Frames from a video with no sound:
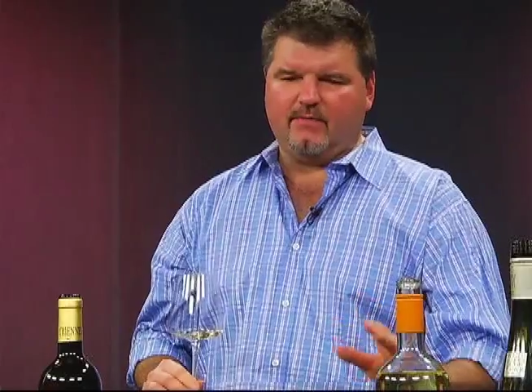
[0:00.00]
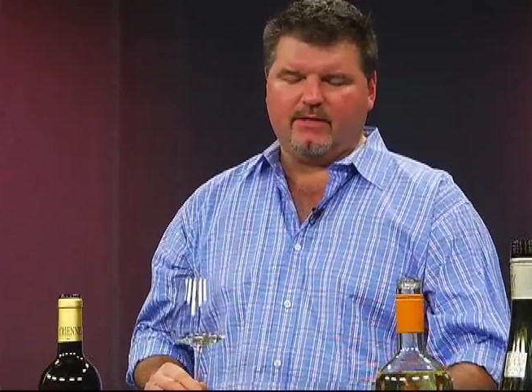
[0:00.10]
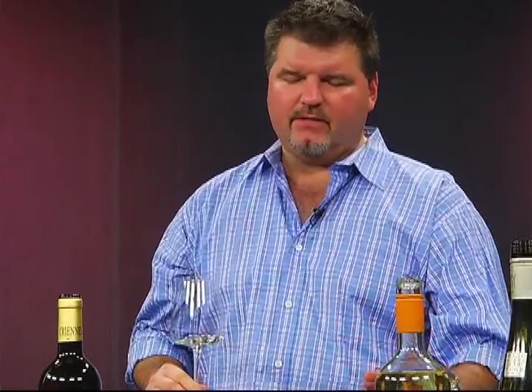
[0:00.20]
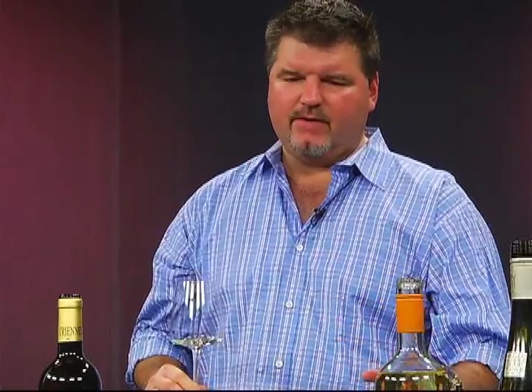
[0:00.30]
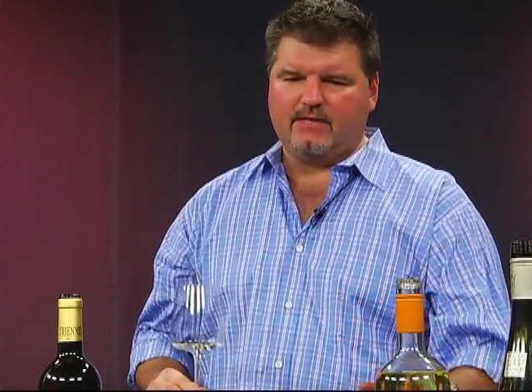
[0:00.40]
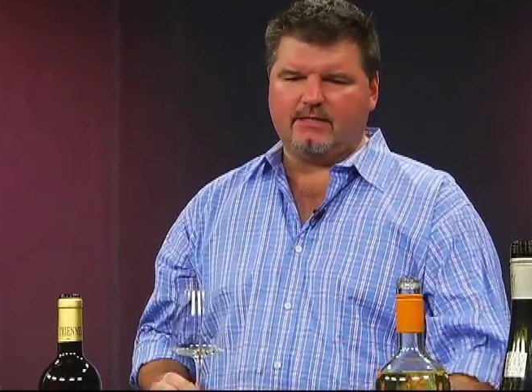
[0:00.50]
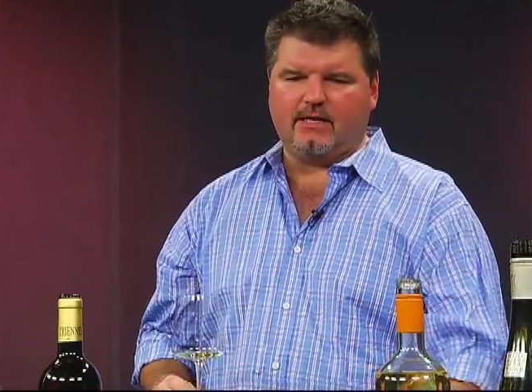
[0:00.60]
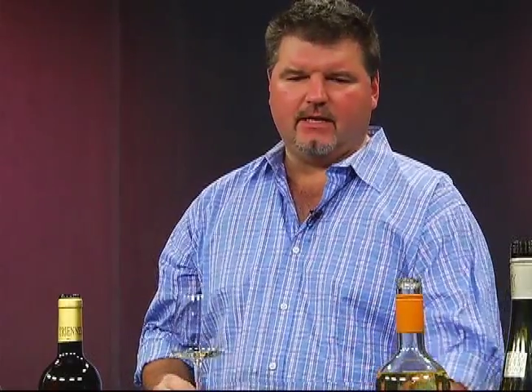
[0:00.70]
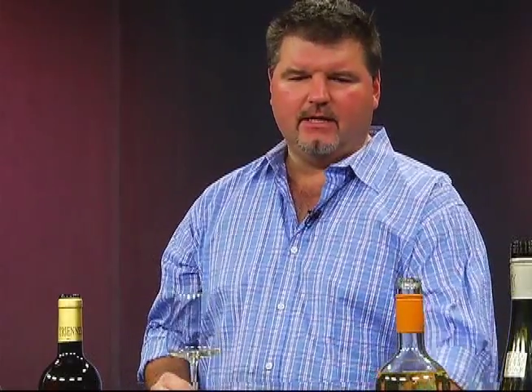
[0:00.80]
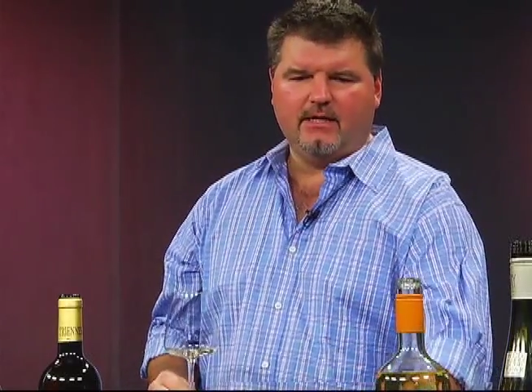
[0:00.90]
me. Just
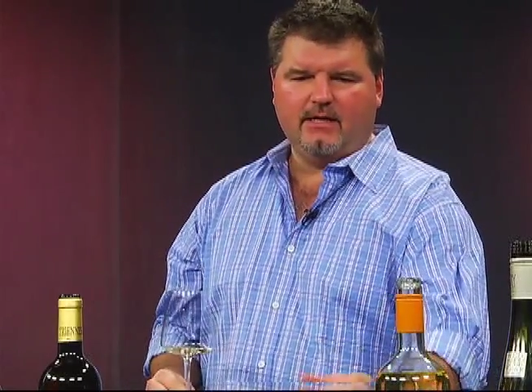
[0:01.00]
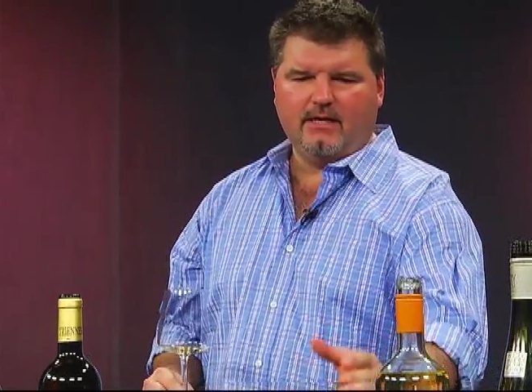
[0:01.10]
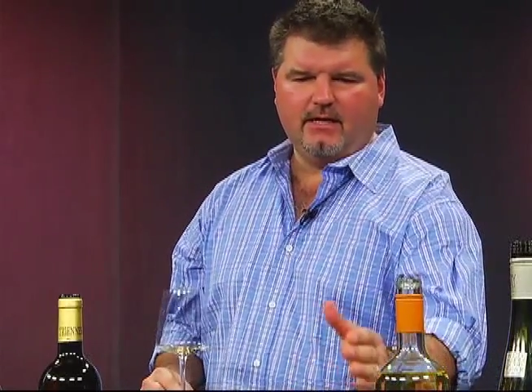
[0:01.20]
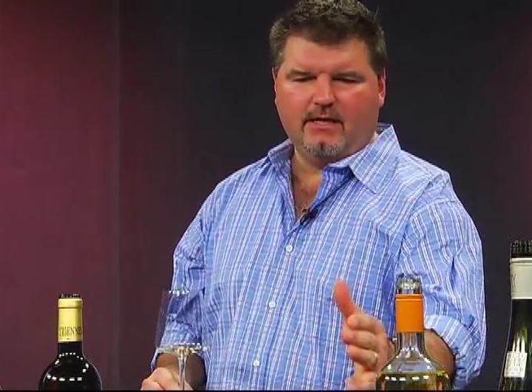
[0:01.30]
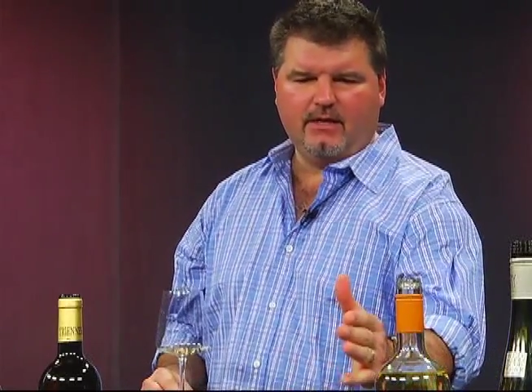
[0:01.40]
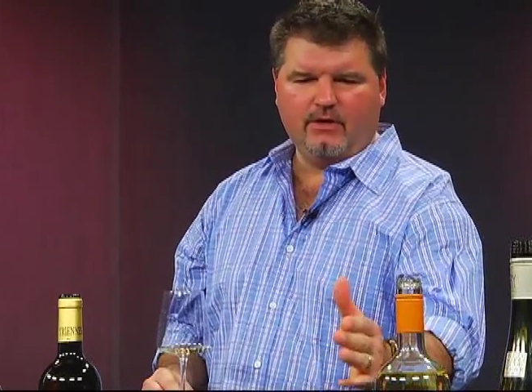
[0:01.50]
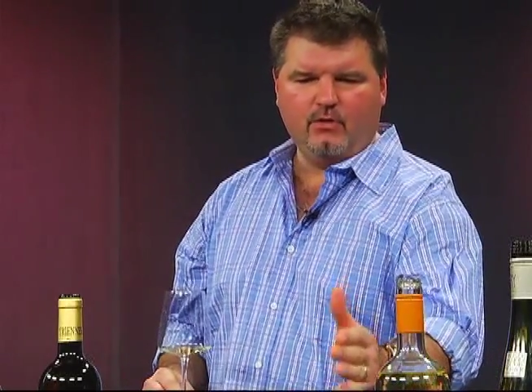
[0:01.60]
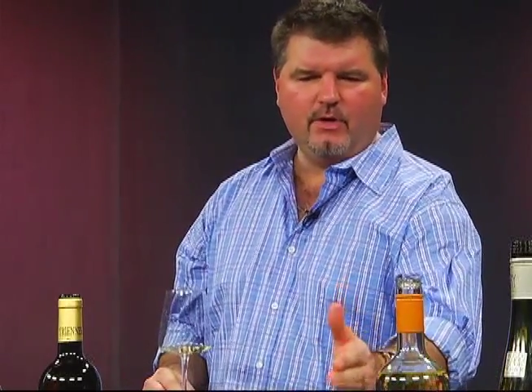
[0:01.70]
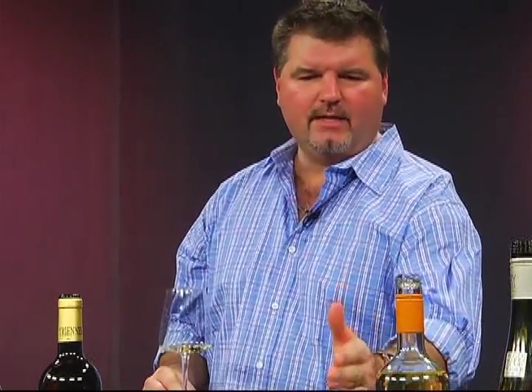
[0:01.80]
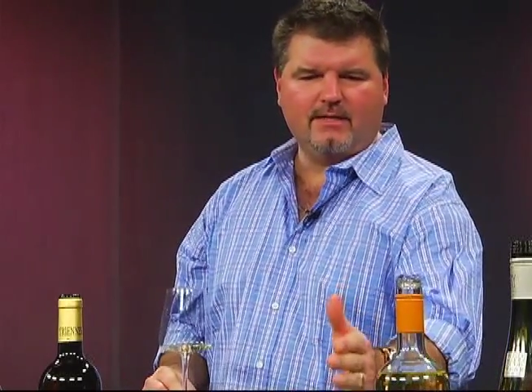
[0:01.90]
fascinating.
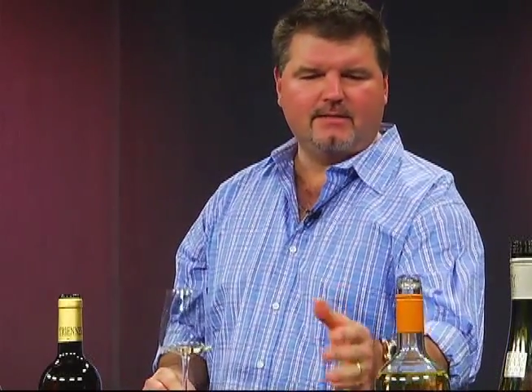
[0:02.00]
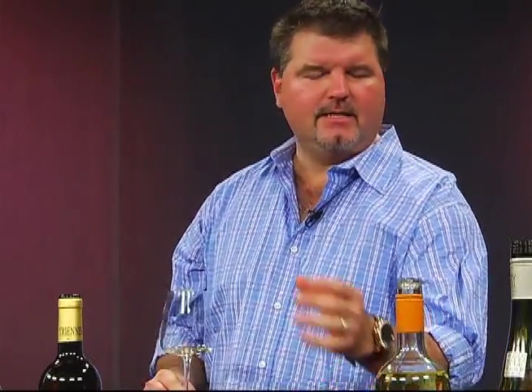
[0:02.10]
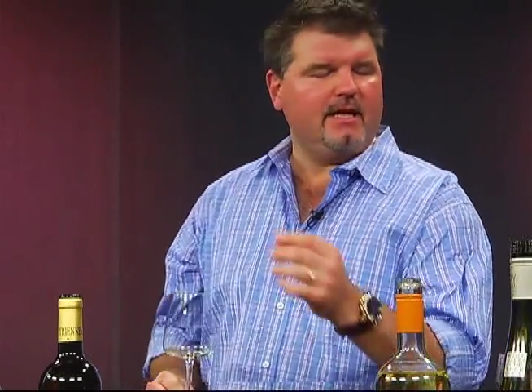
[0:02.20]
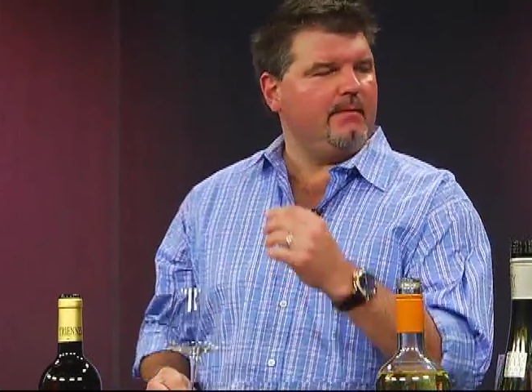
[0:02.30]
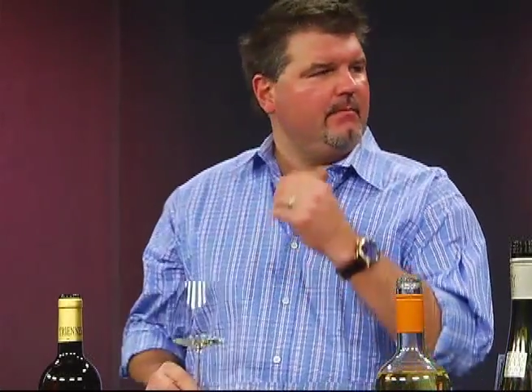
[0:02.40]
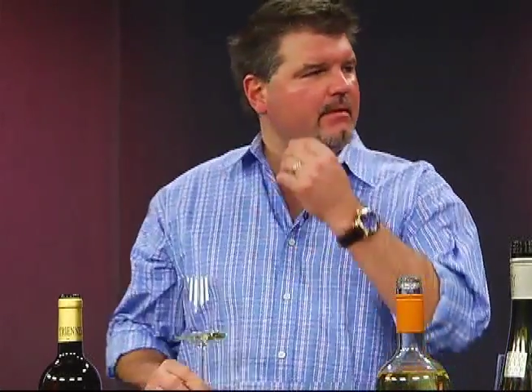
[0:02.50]
You get the same